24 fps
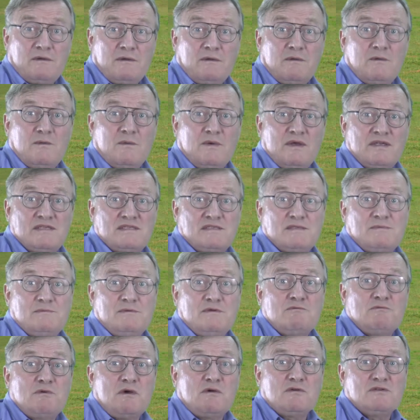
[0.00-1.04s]

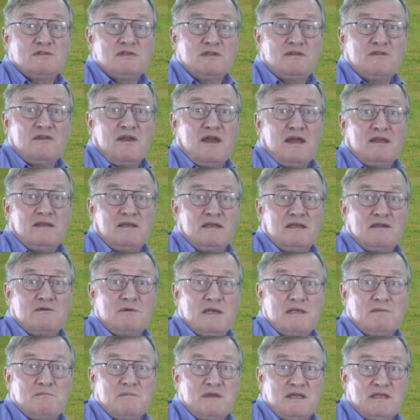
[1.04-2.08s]
with roasted and
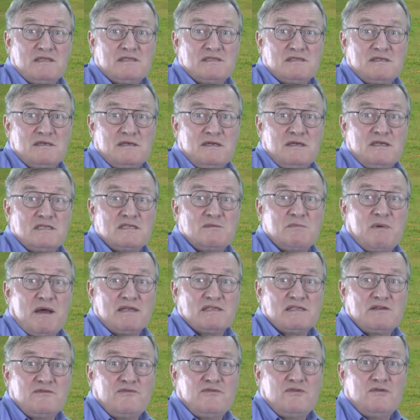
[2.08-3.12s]
grilled meats,
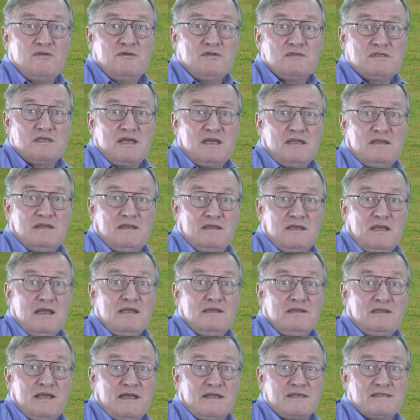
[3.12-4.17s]
spicy foods and
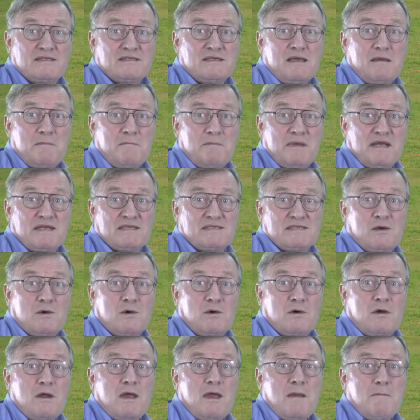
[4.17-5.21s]
Tex-Mex
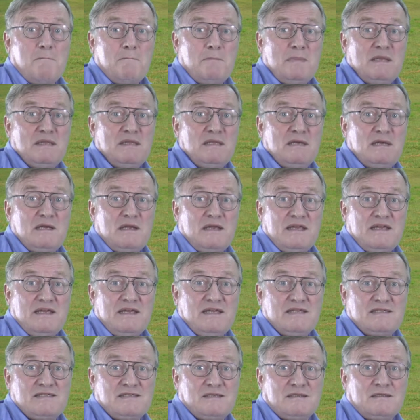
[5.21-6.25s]
or Middle
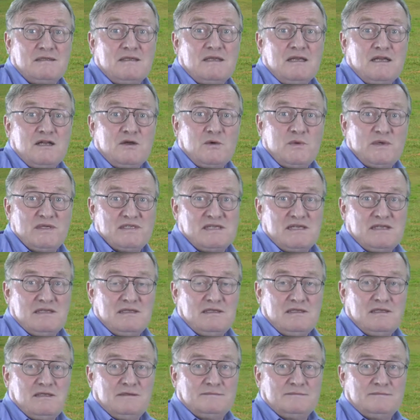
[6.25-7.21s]
Eastern cuisine.